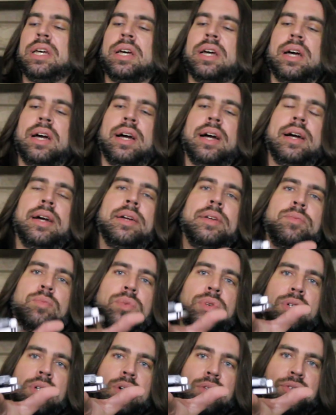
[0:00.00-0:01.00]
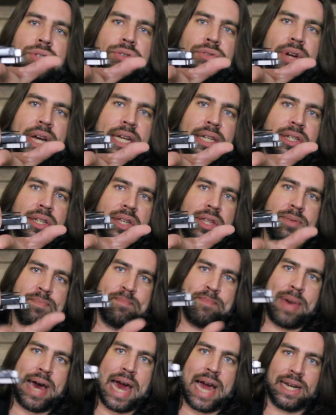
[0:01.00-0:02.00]
We'll go straight to the
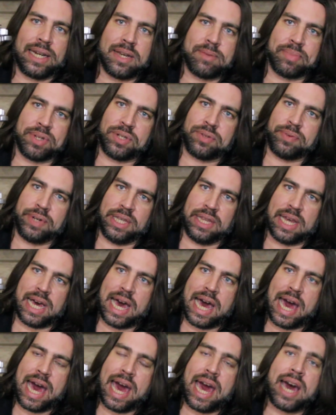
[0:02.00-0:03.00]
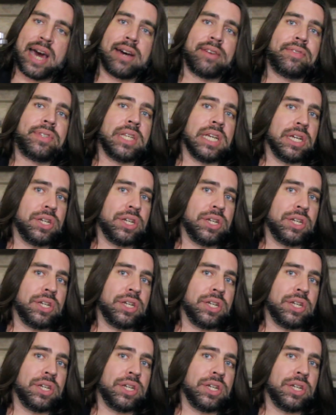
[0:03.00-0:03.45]
magnet between the halves.